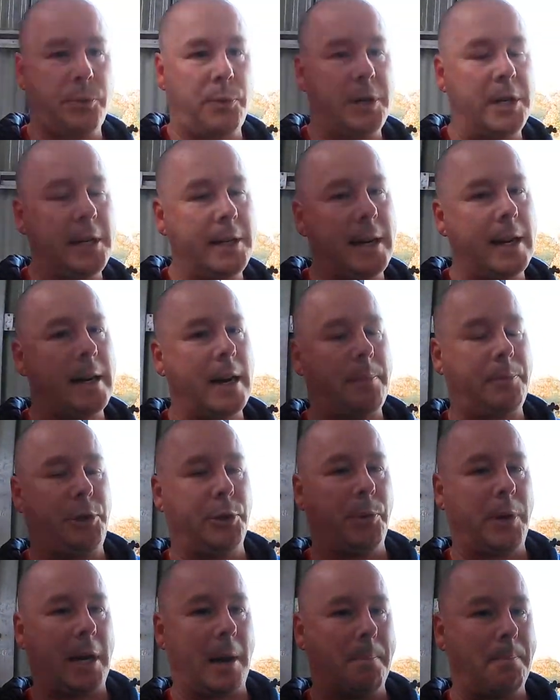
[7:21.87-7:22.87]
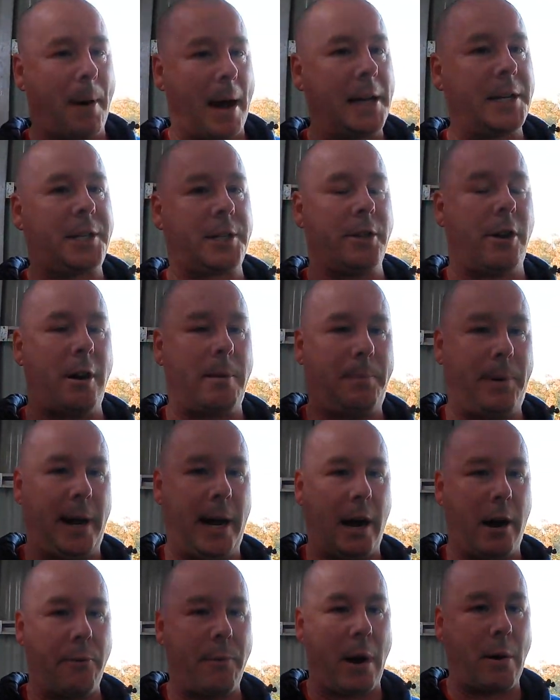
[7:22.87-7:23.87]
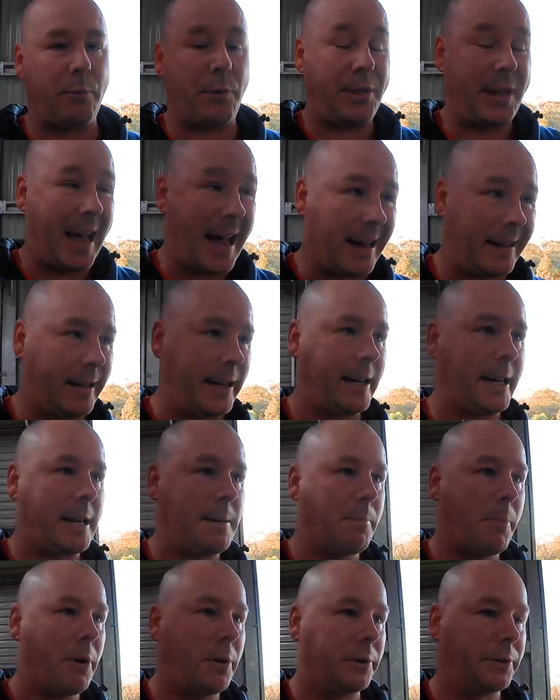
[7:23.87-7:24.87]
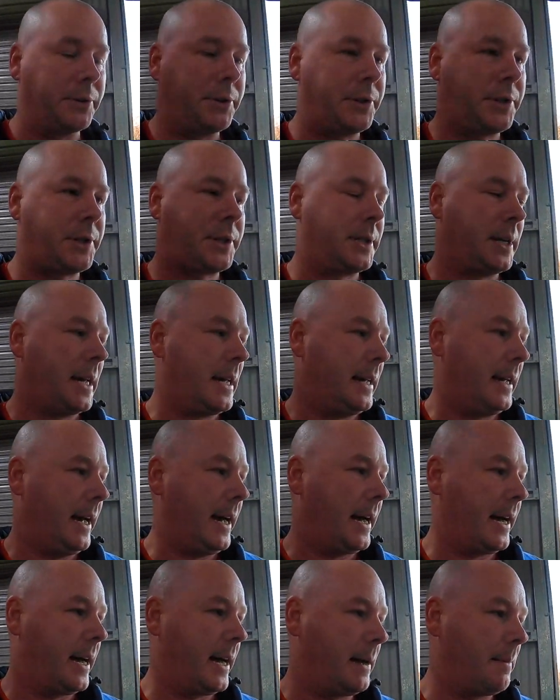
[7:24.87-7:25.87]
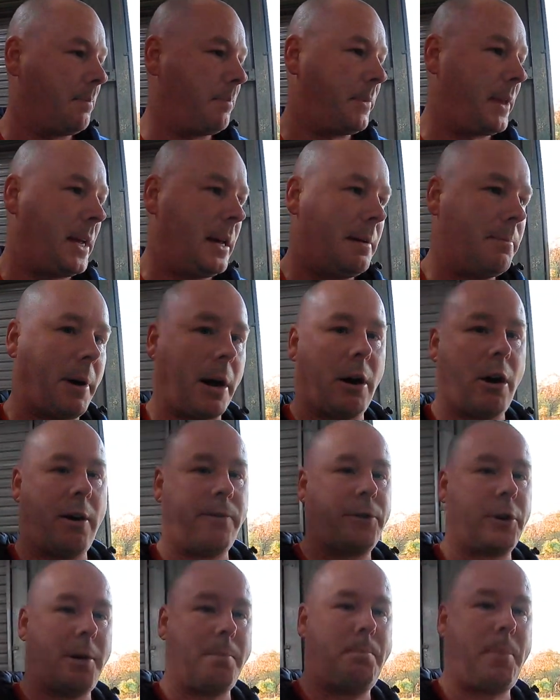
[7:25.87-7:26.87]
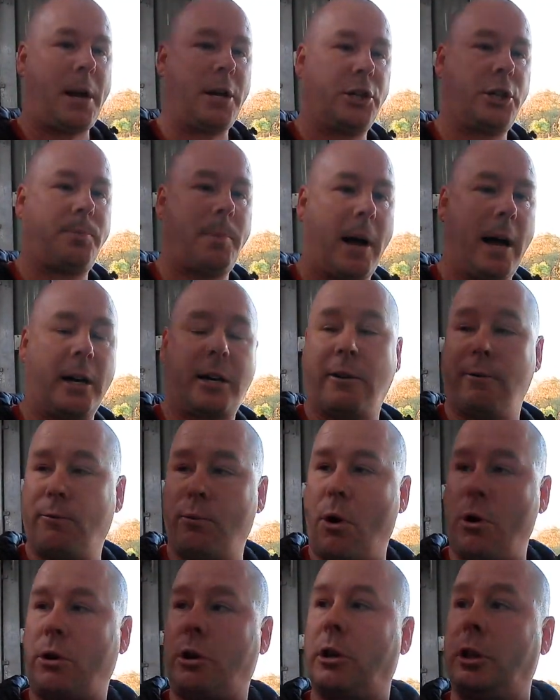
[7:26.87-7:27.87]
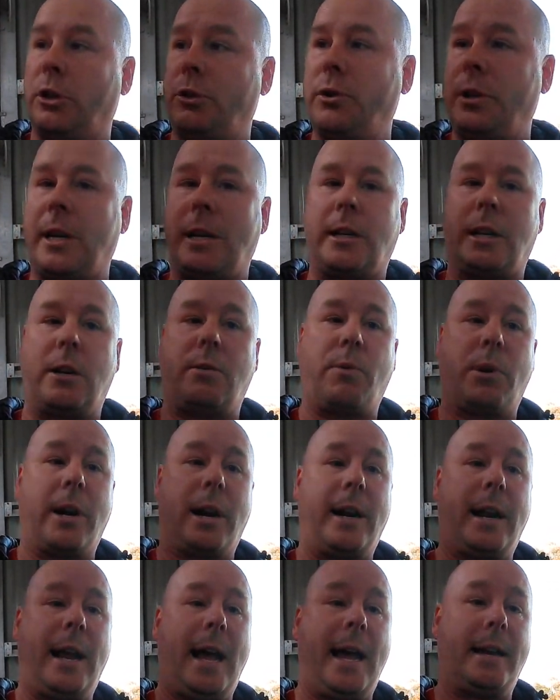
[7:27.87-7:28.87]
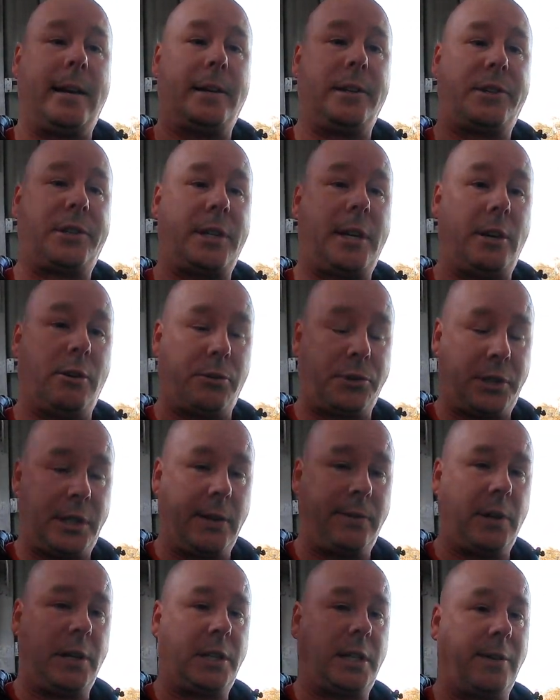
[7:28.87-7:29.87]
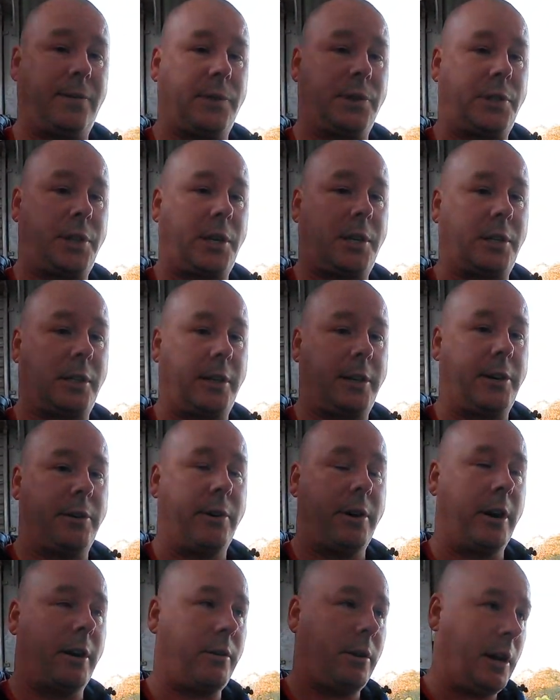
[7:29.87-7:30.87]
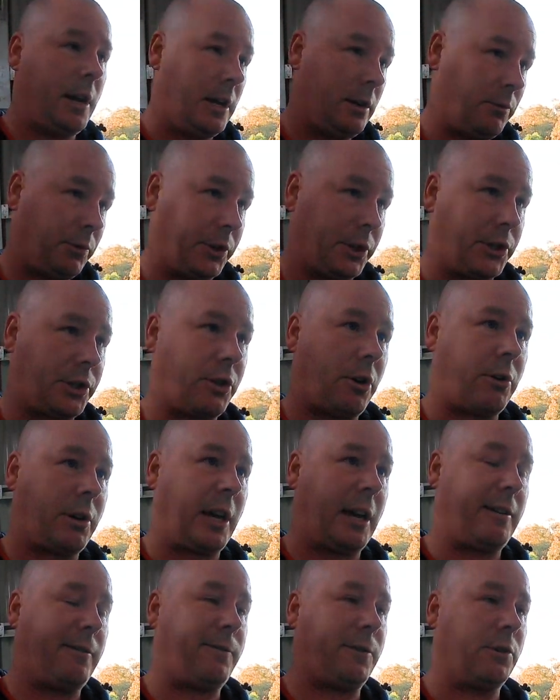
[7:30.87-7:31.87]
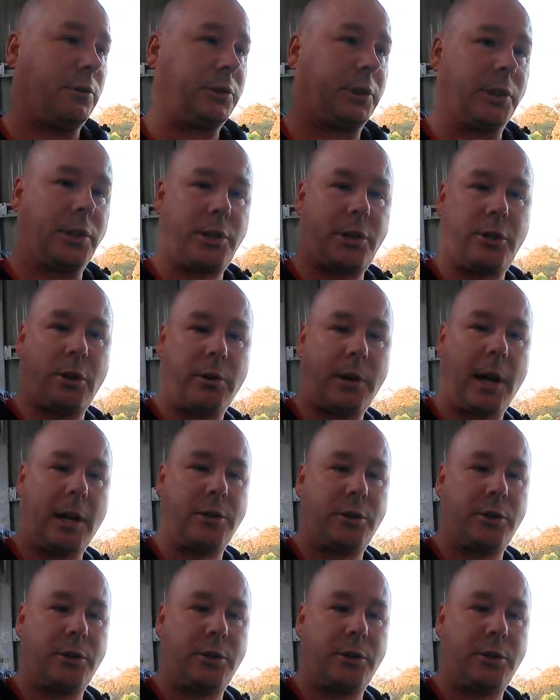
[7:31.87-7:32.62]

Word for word: So we didn't end up doing a baseline power run without any mods, um, but I've got a benchmark of what Clunie did when it had its L77 6 litre in it with the stock air filter, the stock